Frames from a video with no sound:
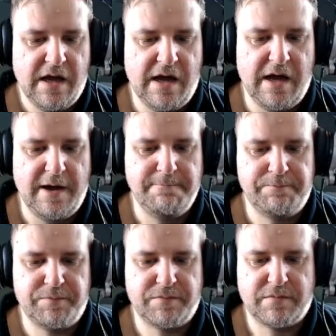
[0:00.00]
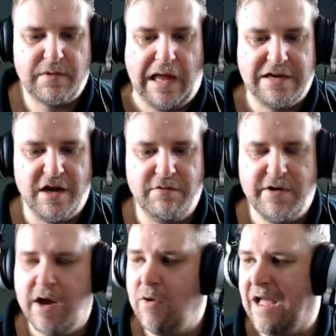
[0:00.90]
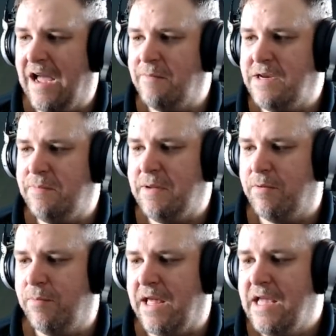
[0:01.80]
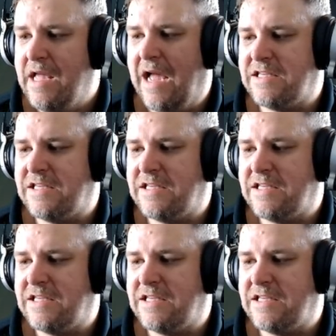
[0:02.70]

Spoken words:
I don't know how many people play.